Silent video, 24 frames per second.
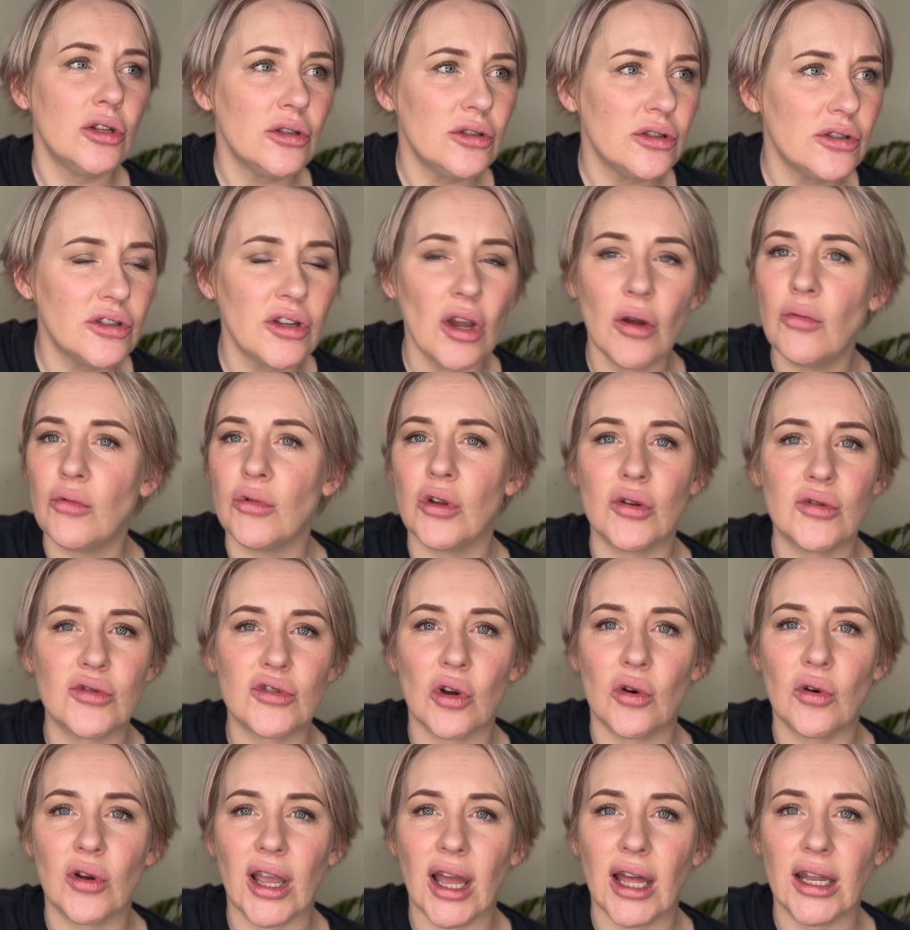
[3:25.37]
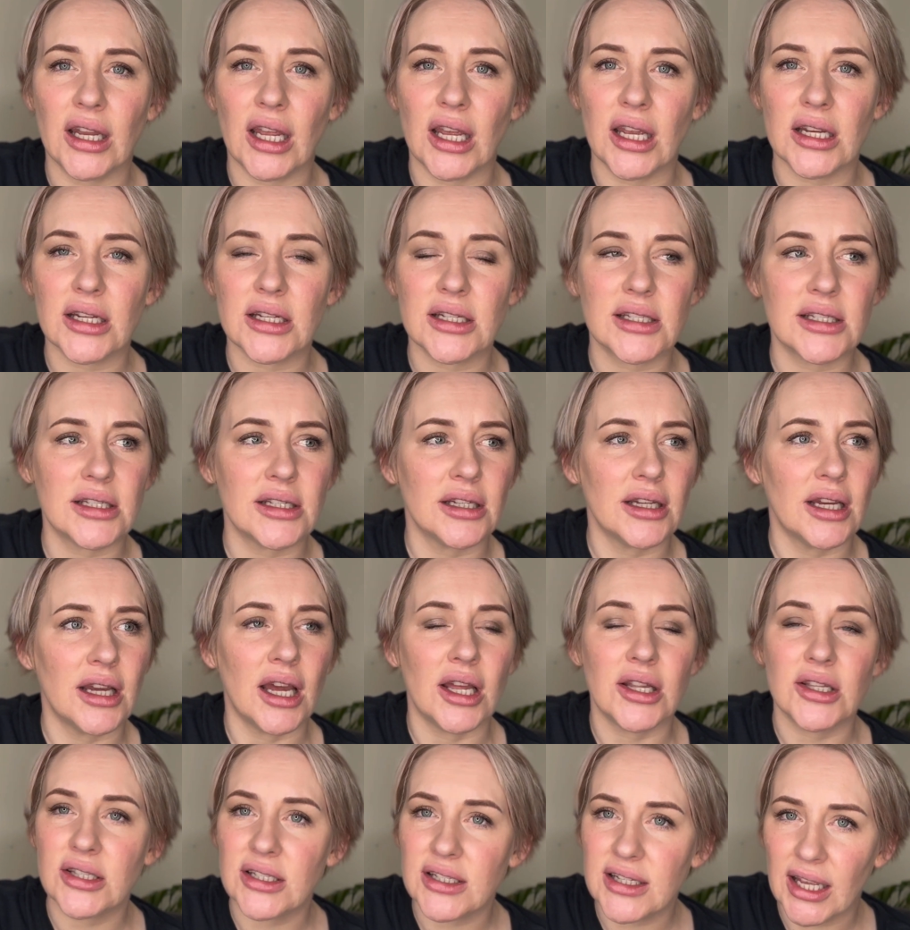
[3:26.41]
don't use organics
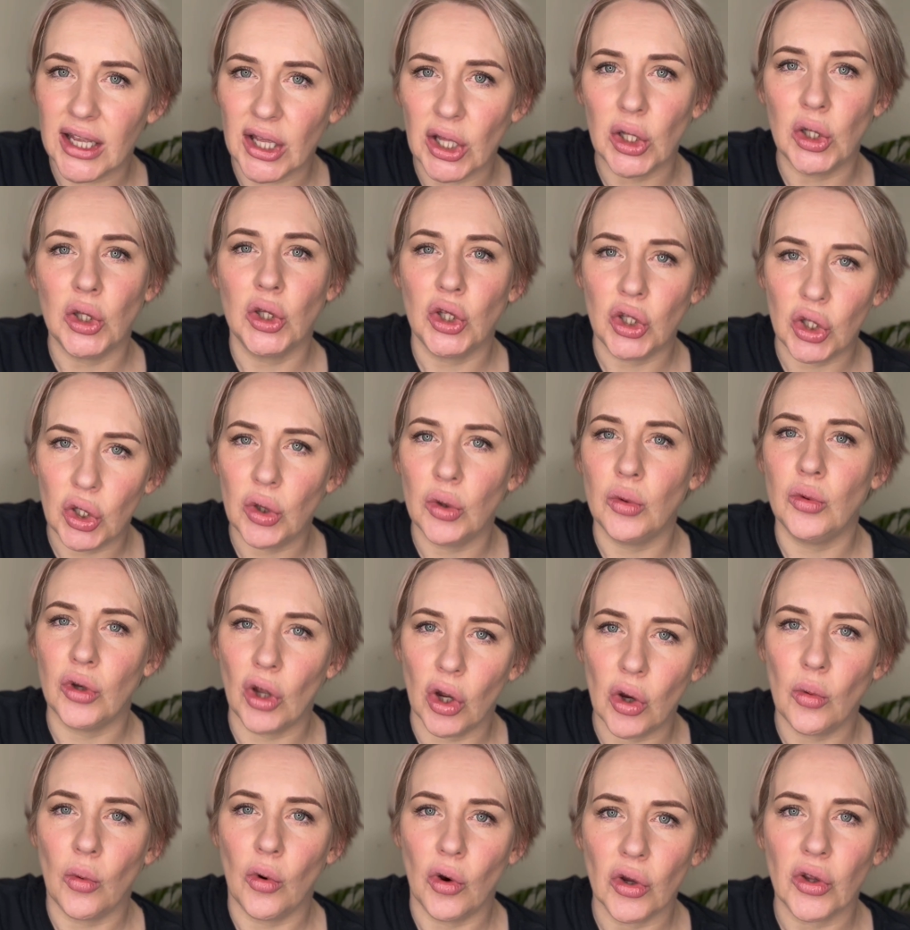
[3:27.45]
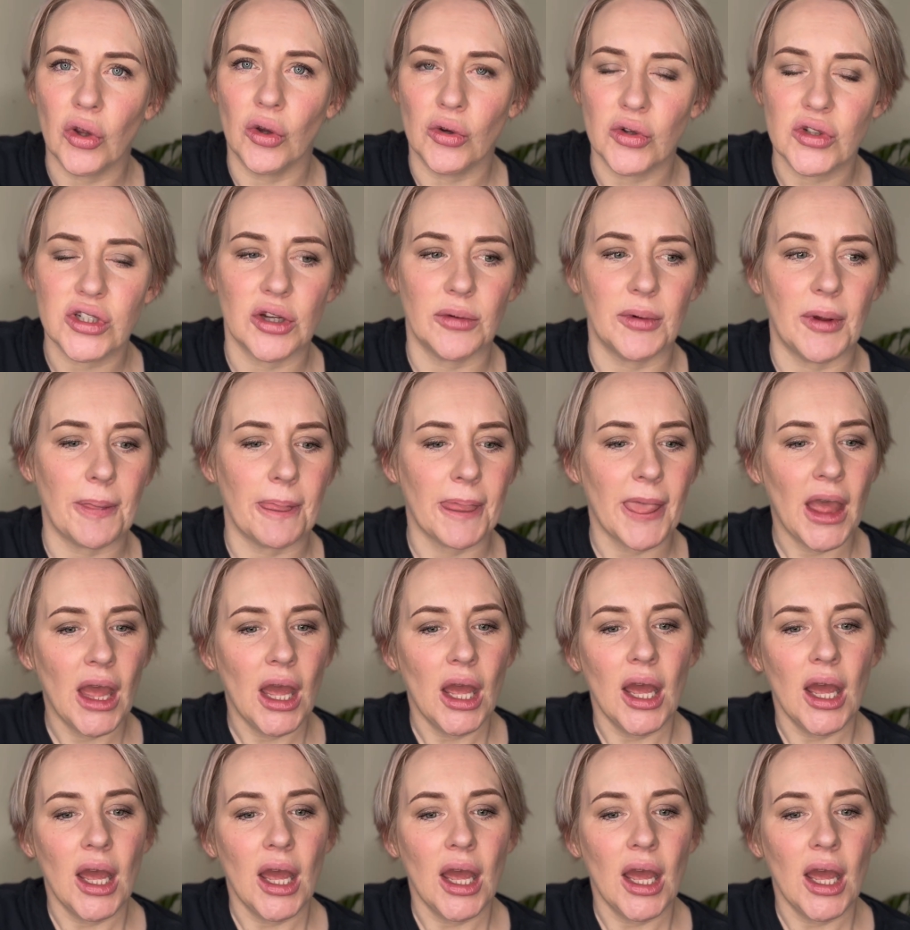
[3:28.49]
until you know what you're doing.